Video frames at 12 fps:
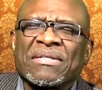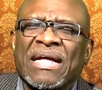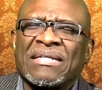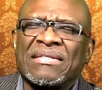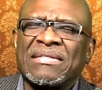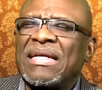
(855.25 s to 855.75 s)
that
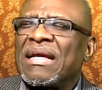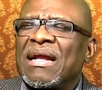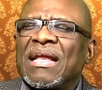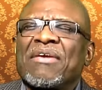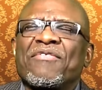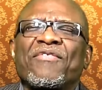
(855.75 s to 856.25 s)

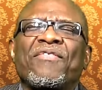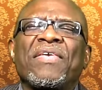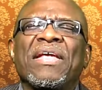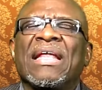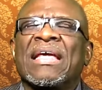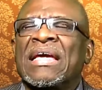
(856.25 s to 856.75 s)
tingling
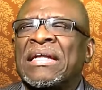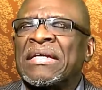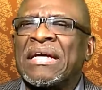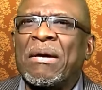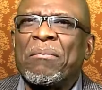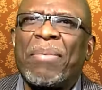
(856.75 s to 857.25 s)
feeling, and
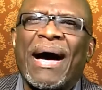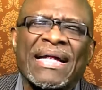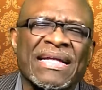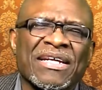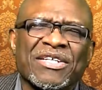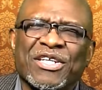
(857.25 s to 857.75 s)

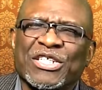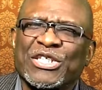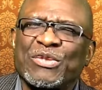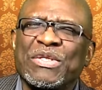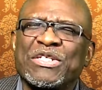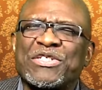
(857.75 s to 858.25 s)
parting is such
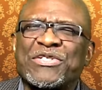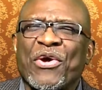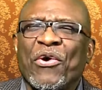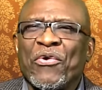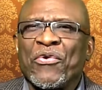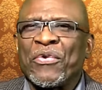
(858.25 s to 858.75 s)
sweet
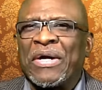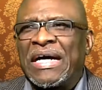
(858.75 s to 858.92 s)
sorrow.